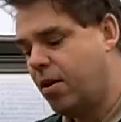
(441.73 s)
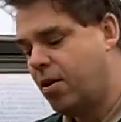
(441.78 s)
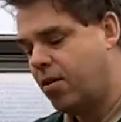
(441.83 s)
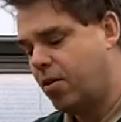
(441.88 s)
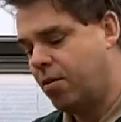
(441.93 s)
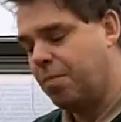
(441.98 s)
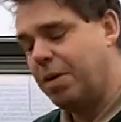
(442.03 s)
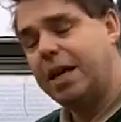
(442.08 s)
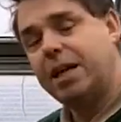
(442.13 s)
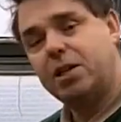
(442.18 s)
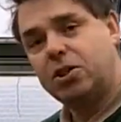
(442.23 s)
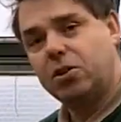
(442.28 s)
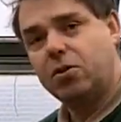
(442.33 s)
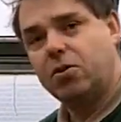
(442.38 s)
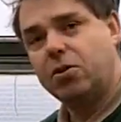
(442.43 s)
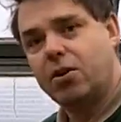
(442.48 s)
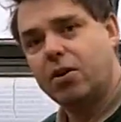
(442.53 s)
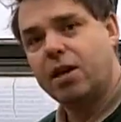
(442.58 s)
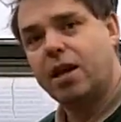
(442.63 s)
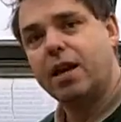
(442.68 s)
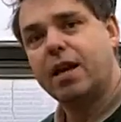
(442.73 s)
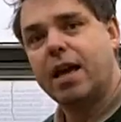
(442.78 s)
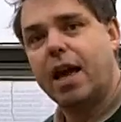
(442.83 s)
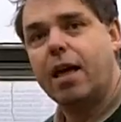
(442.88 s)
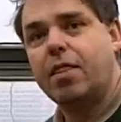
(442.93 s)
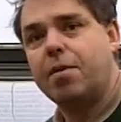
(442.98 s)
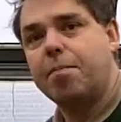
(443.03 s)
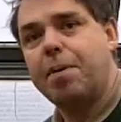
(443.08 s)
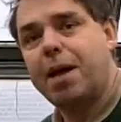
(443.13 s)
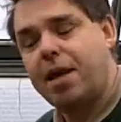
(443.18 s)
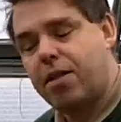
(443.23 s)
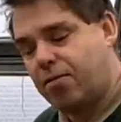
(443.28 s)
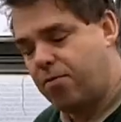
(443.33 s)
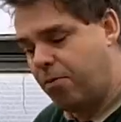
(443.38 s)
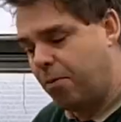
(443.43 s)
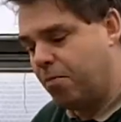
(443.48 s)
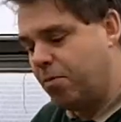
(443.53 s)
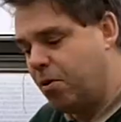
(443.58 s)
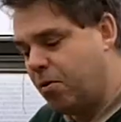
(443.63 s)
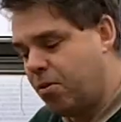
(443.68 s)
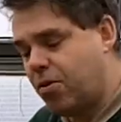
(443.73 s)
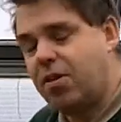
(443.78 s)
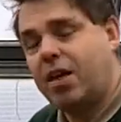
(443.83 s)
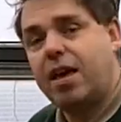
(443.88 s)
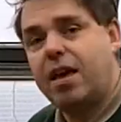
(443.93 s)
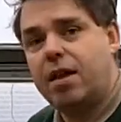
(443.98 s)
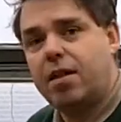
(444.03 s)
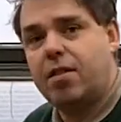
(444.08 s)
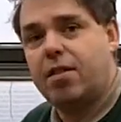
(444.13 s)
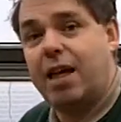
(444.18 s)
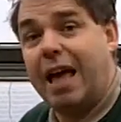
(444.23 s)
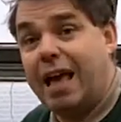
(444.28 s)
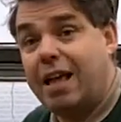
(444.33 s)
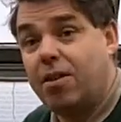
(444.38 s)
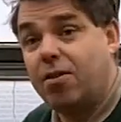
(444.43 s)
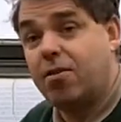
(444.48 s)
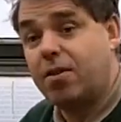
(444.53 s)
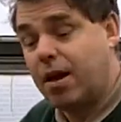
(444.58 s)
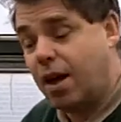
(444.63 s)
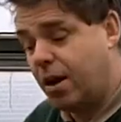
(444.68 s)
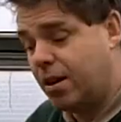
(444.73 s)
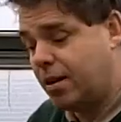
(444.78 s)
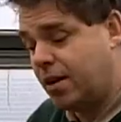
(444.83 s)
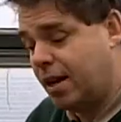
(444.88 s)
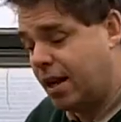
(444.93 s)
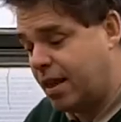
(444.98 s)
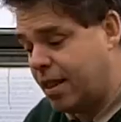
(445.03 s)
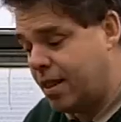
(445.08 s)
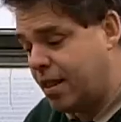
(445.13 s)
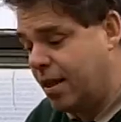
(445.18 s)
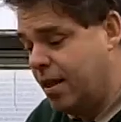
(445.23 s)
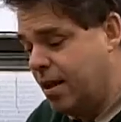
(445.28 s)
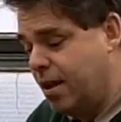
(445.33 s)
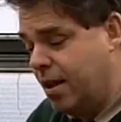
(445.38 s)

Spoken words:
to make sure you're going to get the best from your seeds and your cuttings.